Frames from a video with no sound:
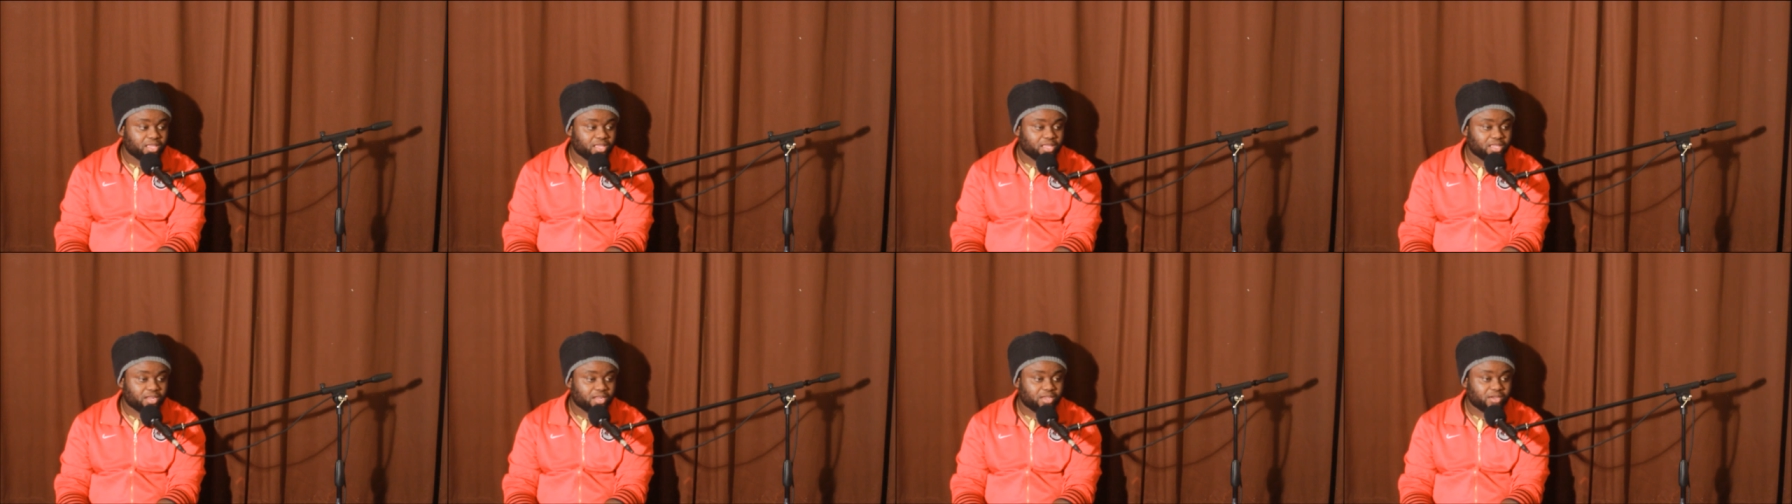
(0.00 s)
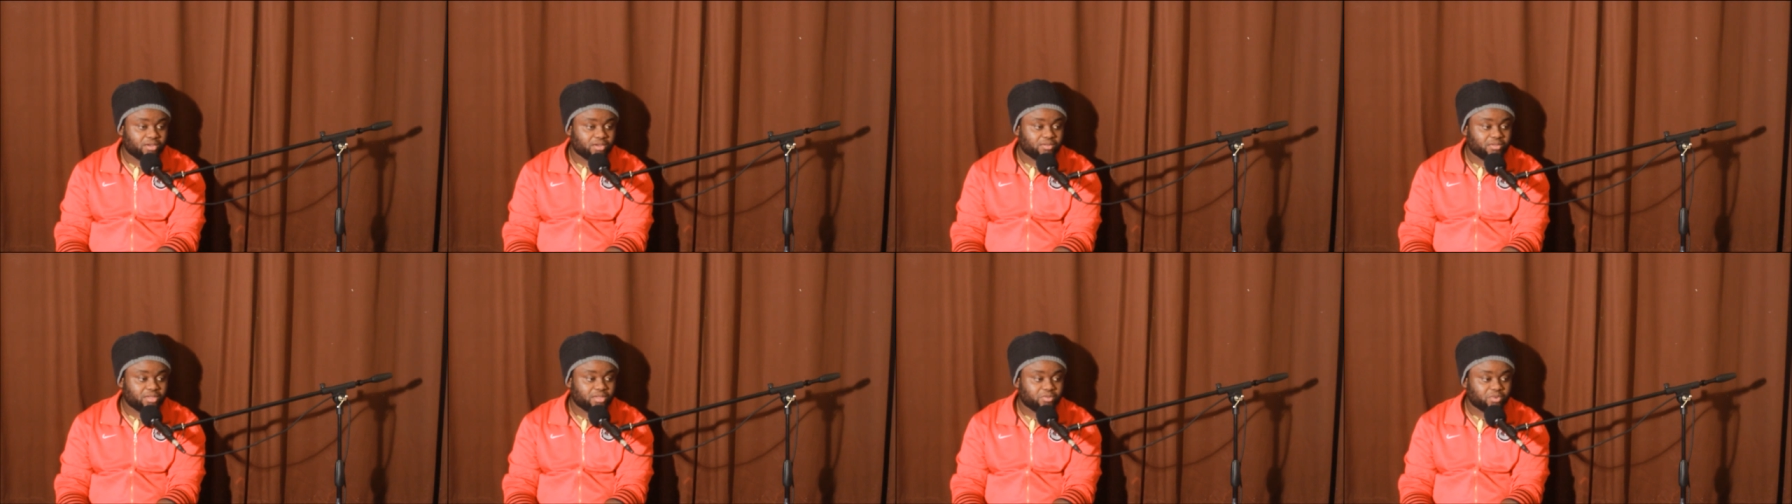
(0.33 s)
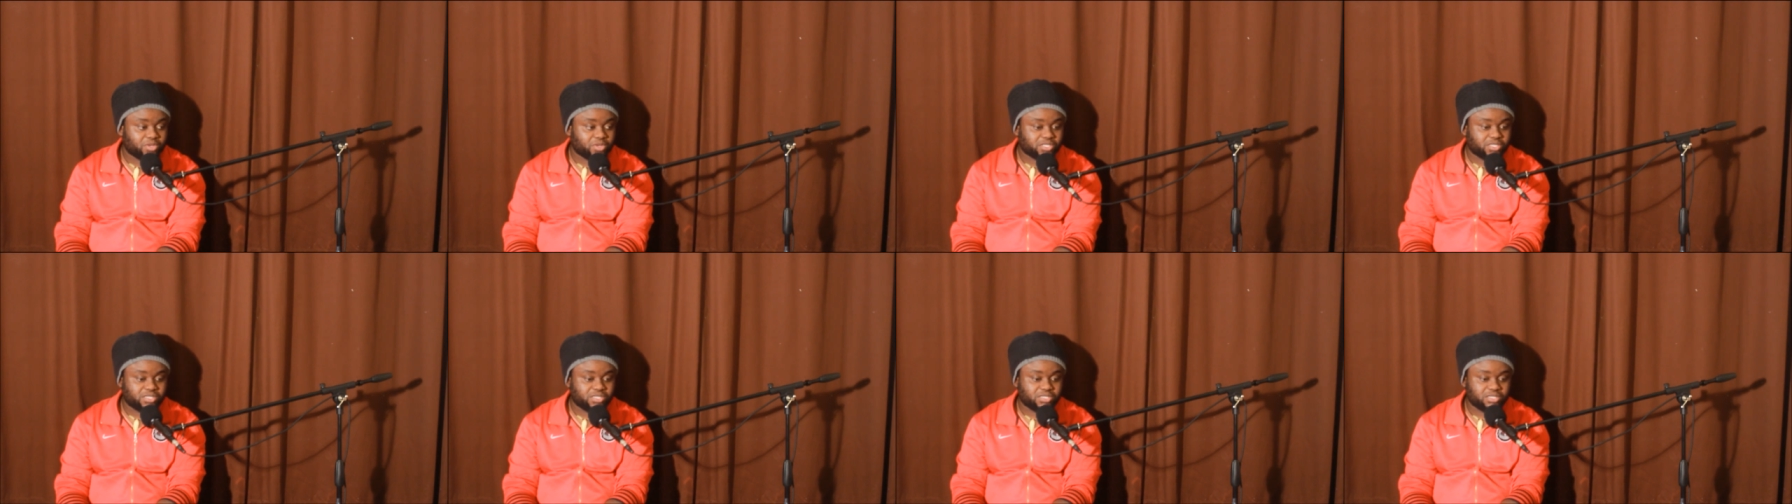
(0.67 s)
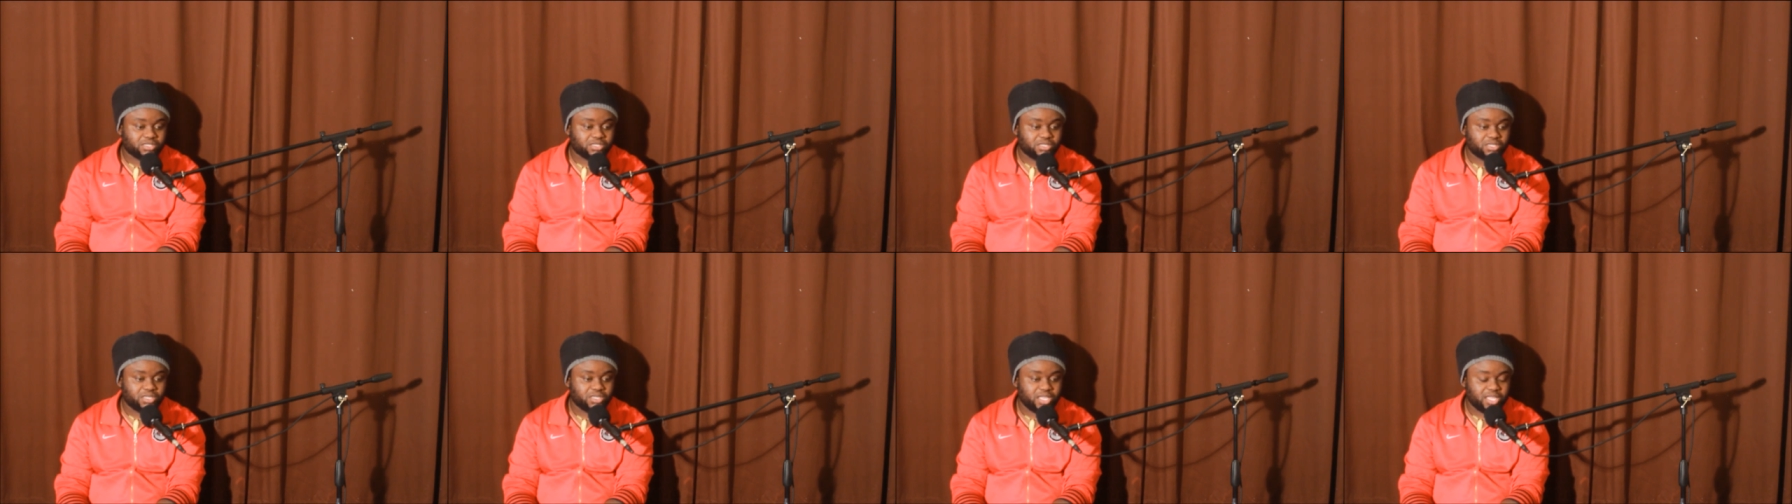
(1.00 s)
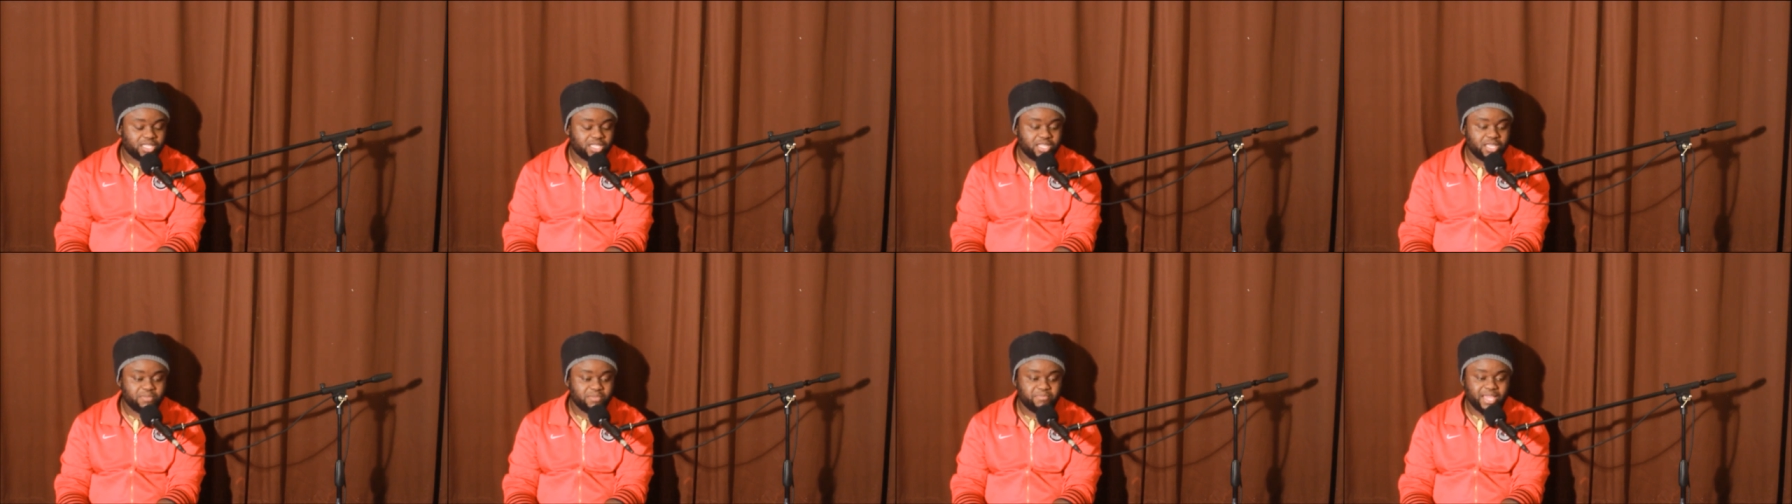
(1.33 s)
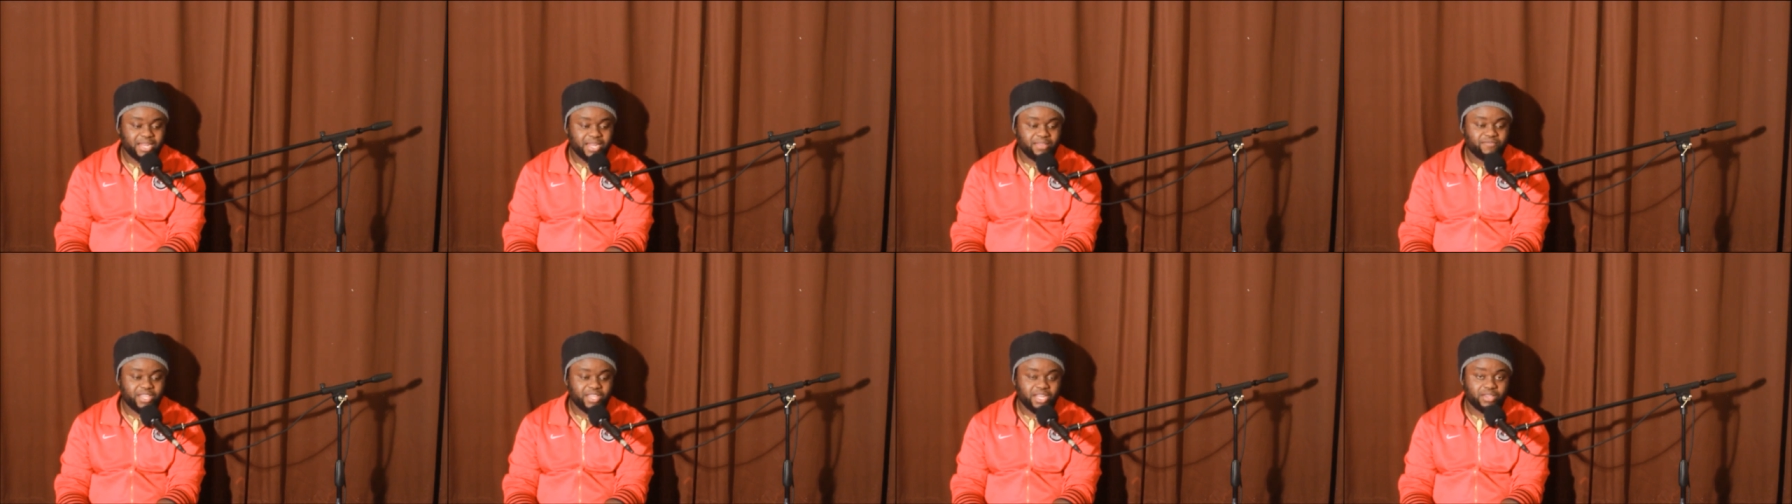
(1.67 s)
you know, he was he, he
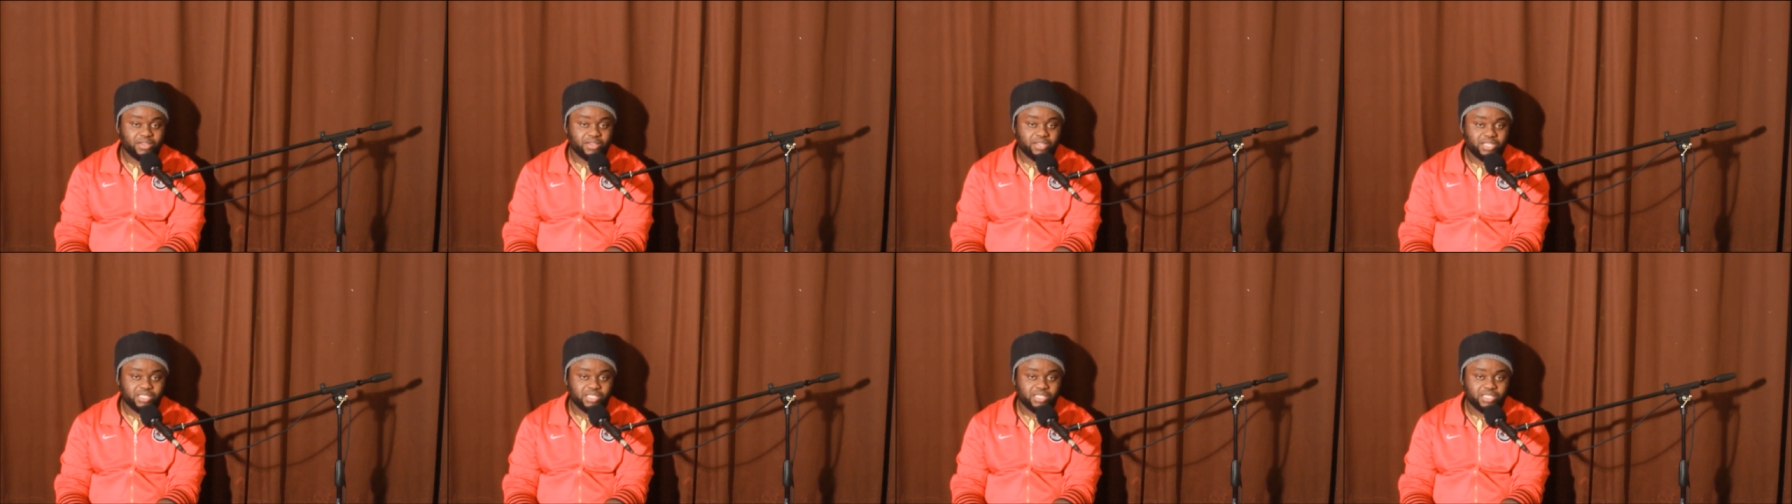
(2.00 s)
made a video